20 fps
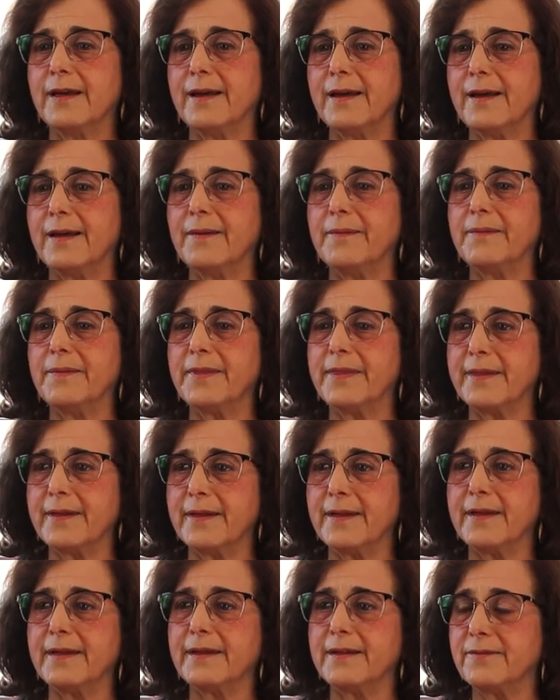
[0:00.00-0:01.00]

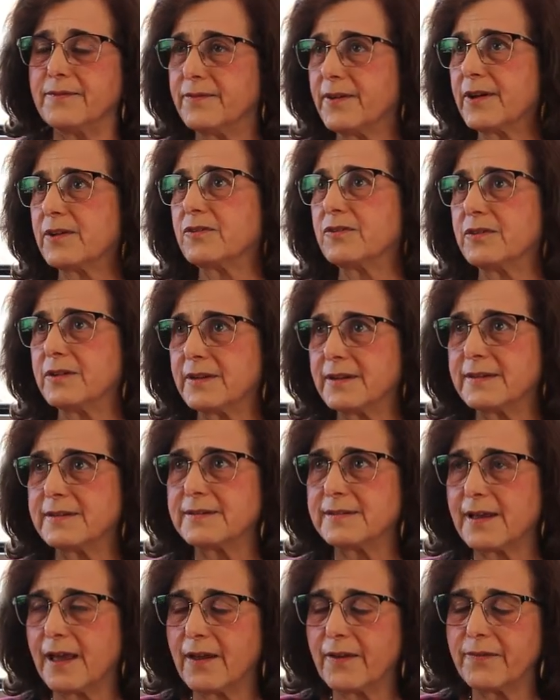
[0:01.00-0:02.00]
the infection
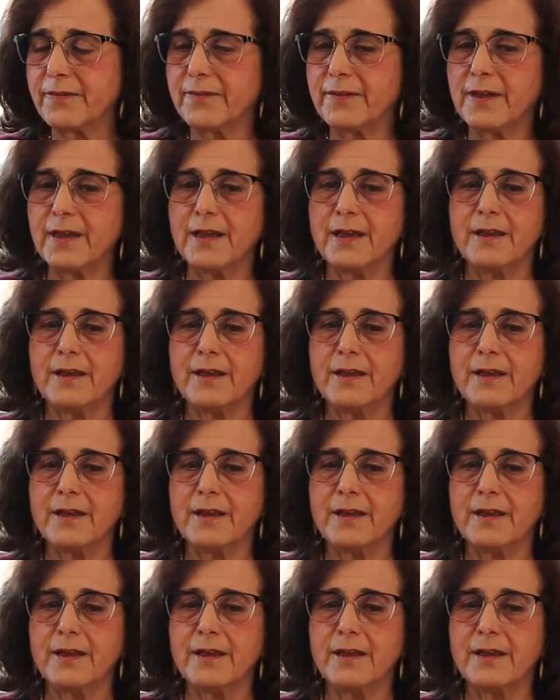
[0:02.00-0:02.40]
itself.